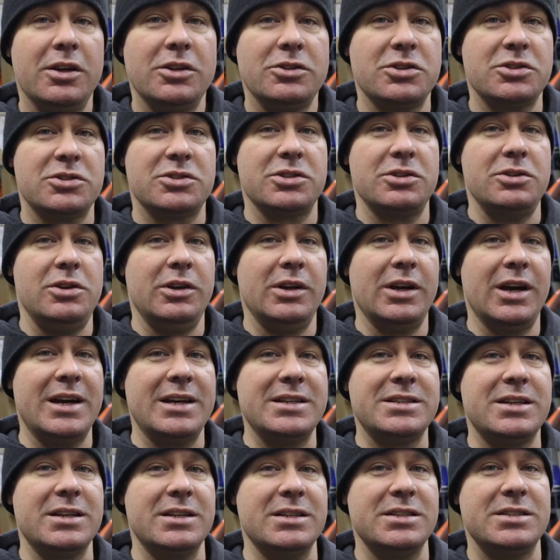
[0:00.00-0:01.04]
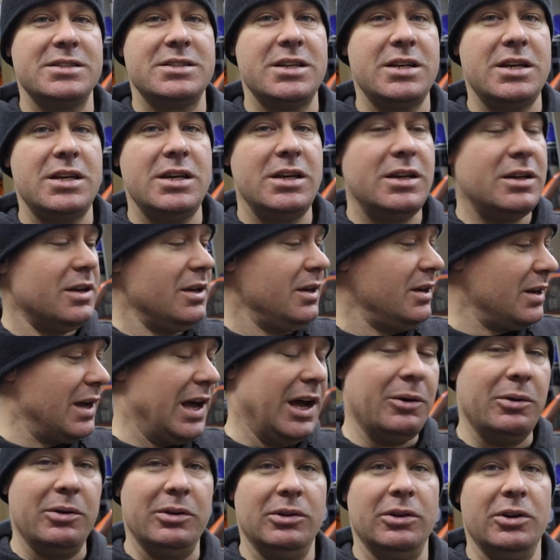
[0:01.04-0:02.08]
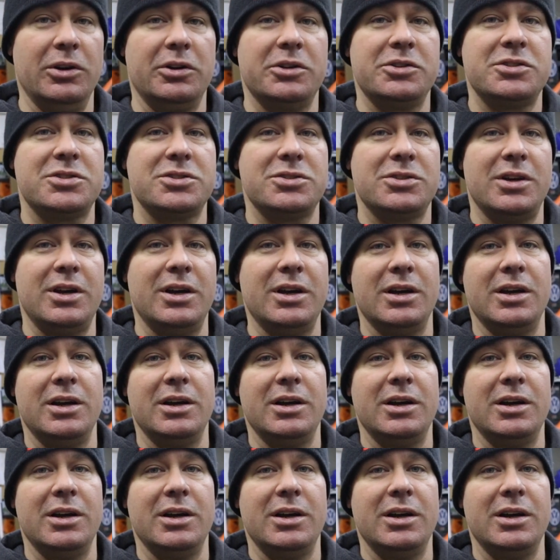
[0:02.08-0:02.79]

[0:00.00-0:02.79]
just so you guys can see how it looks